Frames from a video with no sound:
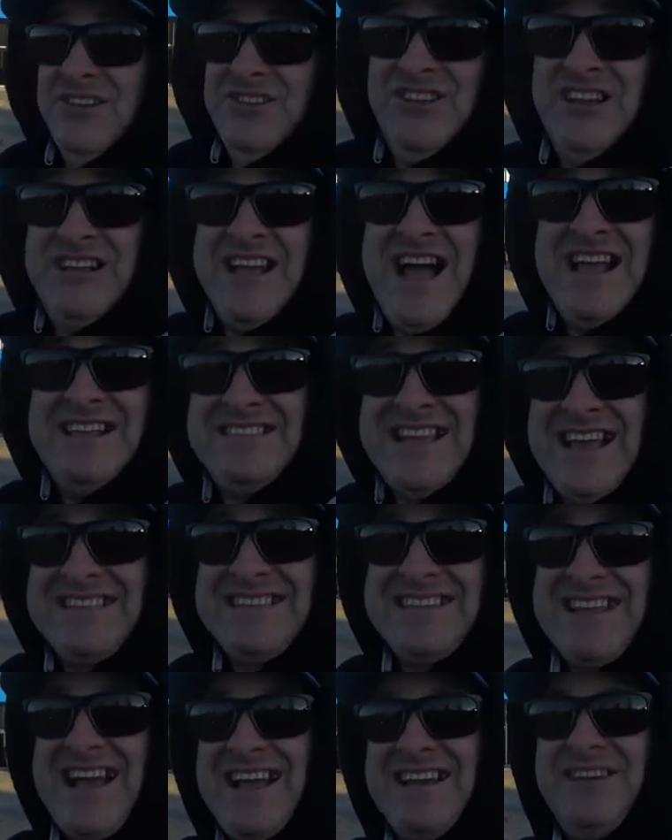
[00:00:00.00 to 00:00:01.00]
So guys,
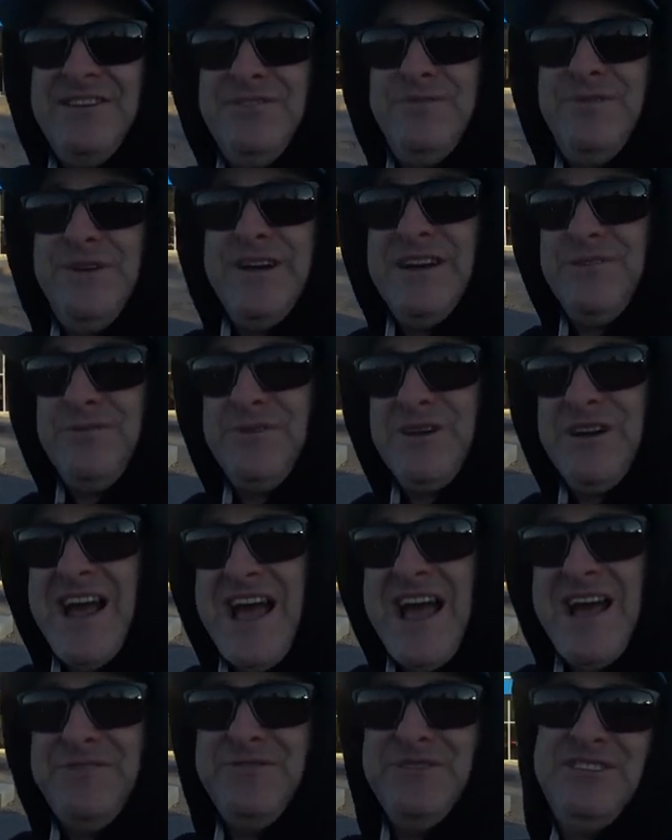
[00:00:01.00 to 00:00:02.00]
that's kind of where we're
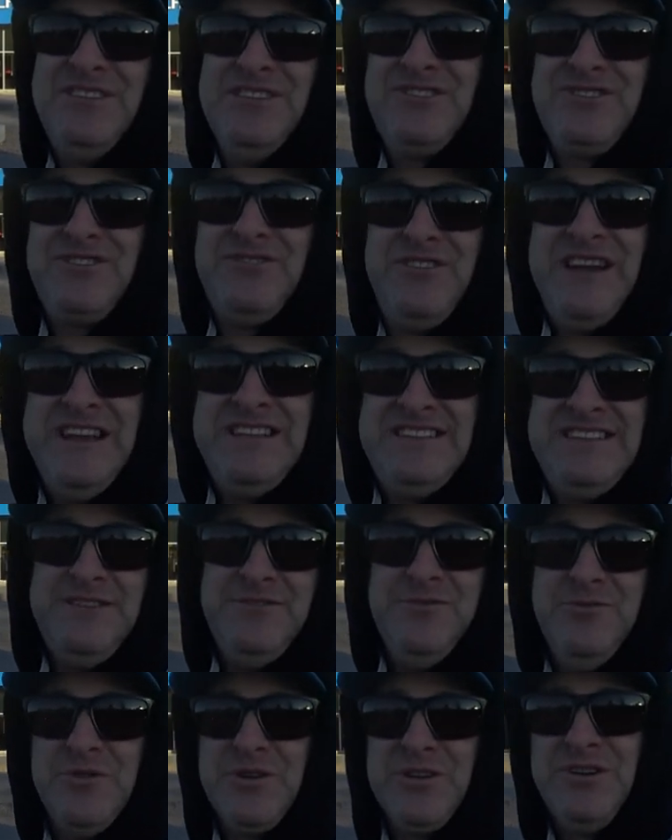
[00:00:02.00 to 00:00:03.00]
at with this
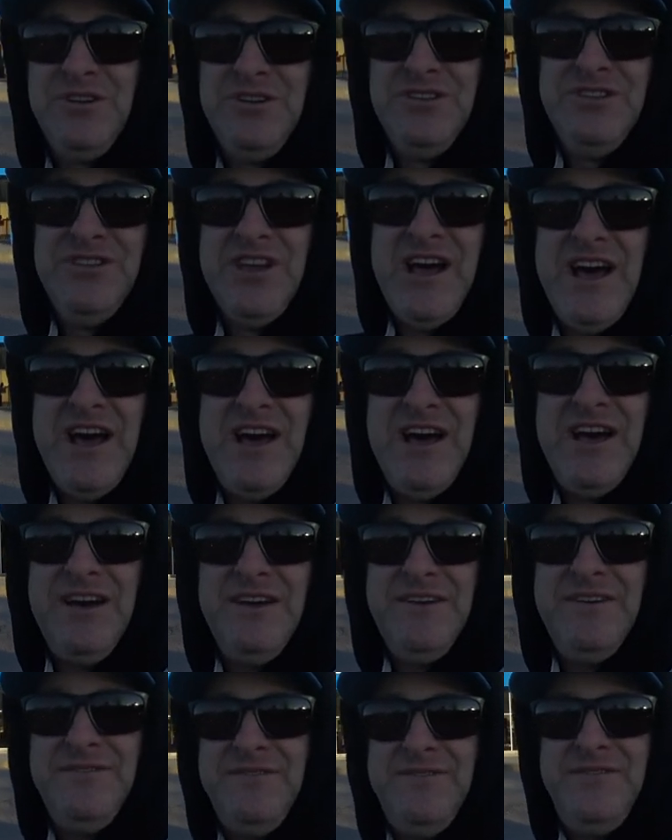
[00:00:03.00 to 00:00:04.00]
crazy world
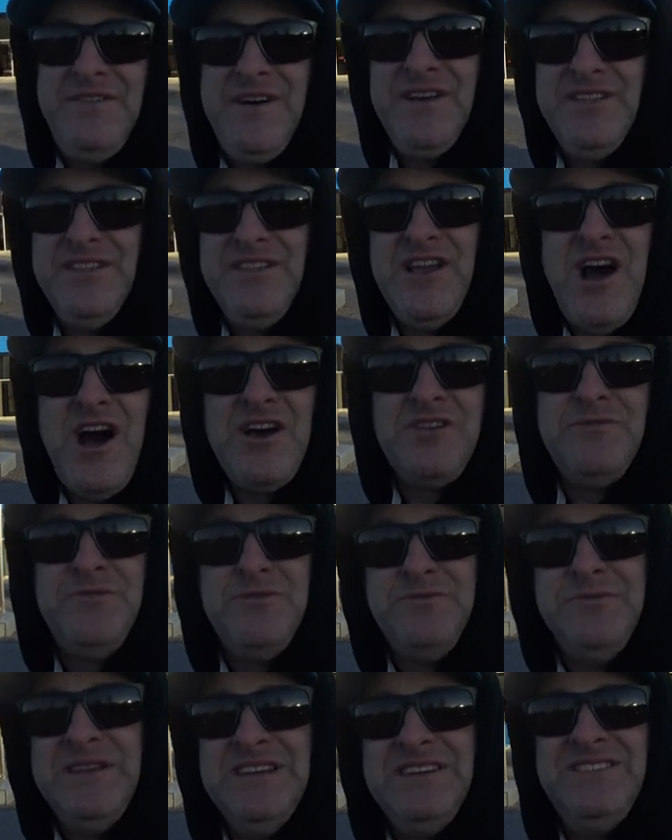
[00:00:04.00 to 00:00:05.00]
of the
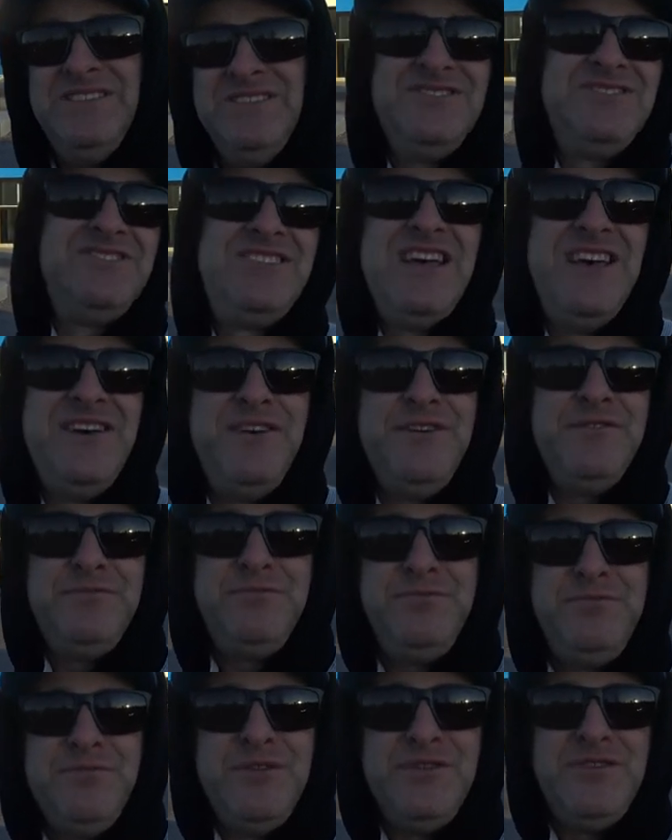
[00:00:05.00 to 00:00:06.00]
automobiles
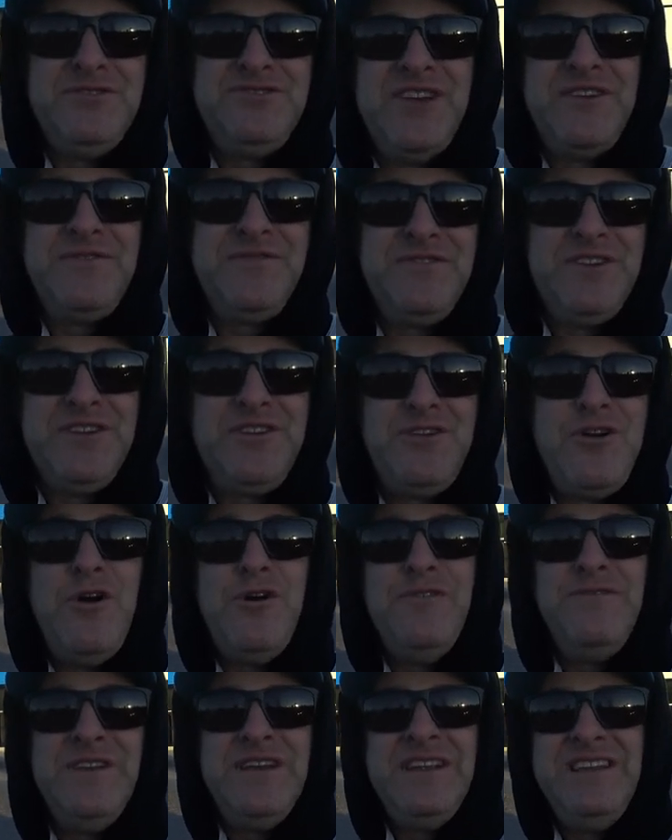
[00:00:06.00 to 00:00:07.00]
suffering
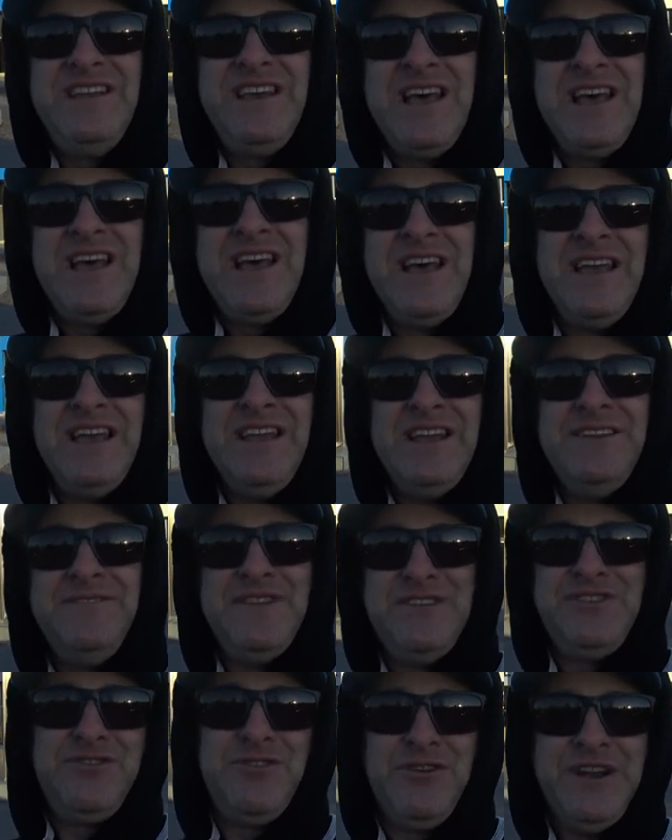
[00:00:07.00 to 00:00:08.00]
COVID
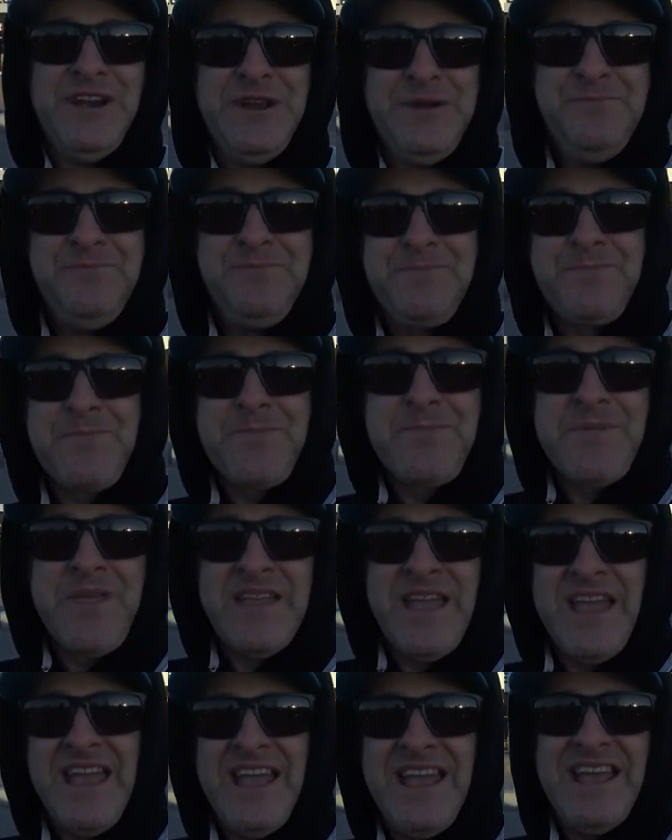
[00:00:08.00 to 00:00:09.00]
inventory.
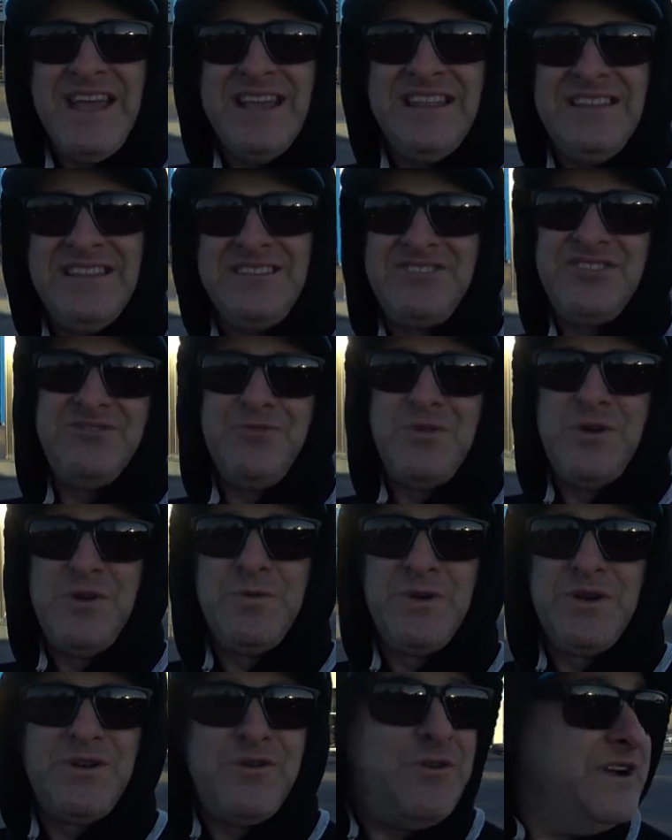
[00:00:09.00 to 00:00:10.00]
And this is where
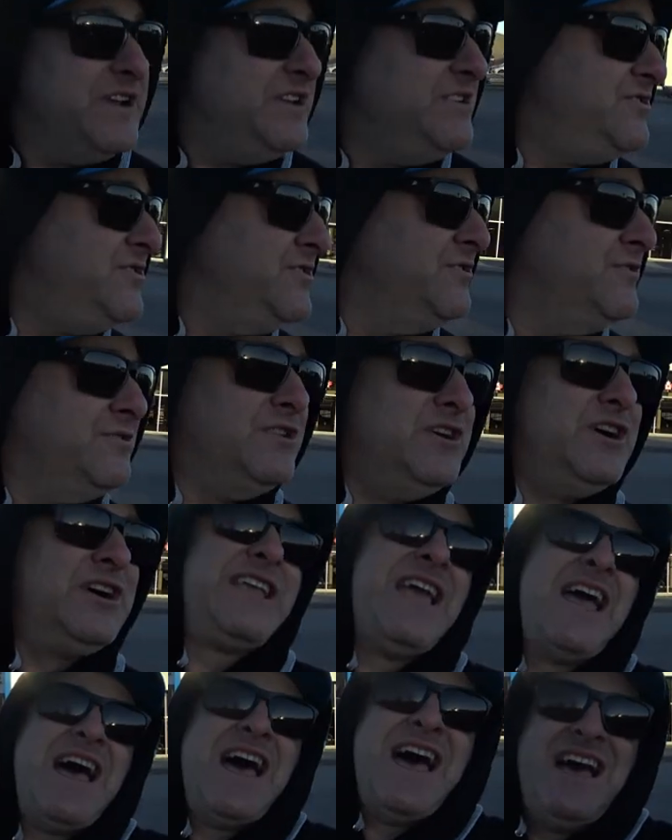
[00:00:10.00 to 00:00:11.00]
we're going to
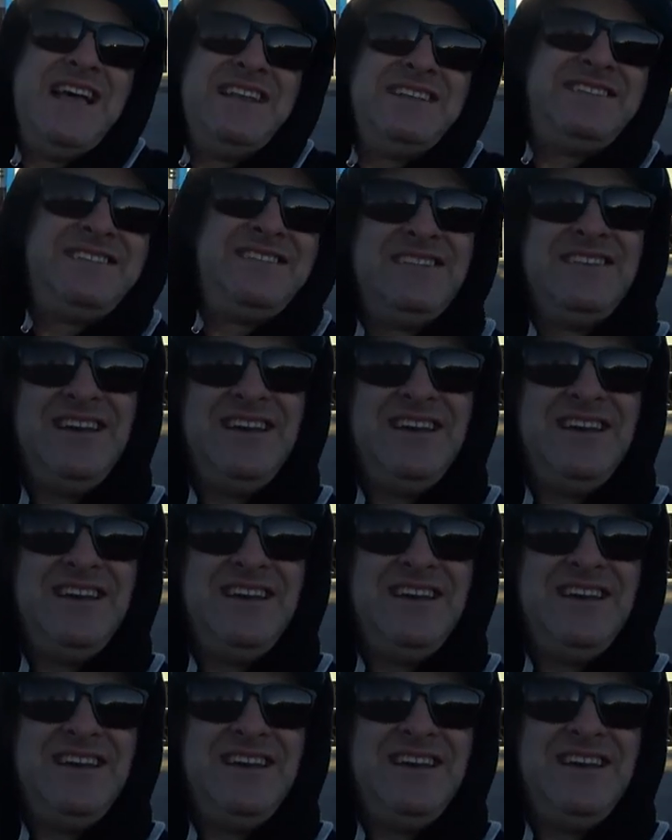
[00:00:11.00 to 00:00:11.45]
look at,